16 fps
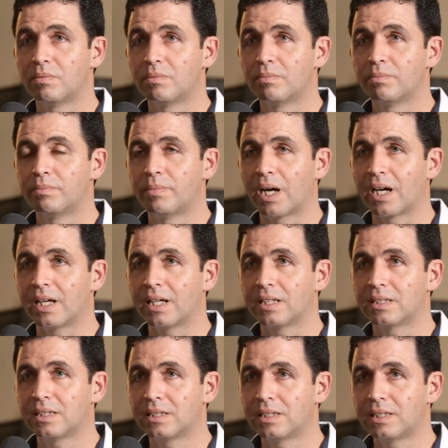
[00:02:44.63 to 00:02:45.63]

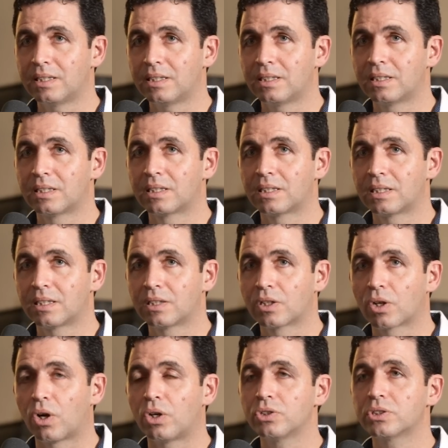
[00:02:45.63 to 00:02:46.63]
by
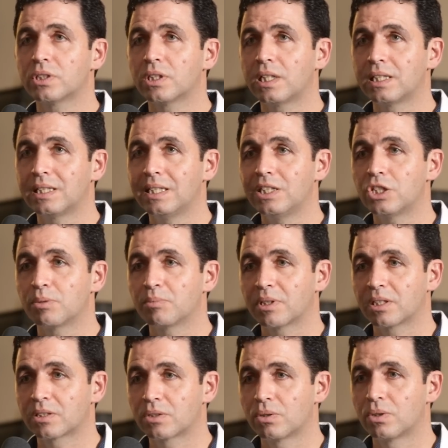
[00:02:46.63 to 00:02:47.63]
constantly teaching
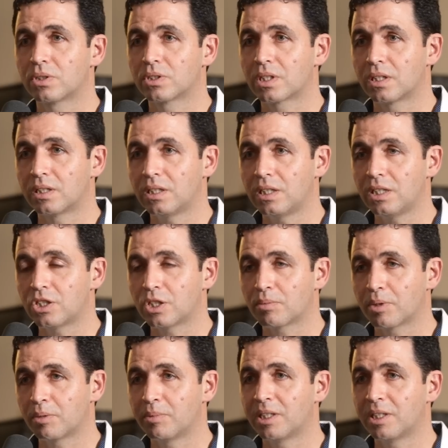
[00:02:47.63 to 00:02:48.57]
my students and teaching my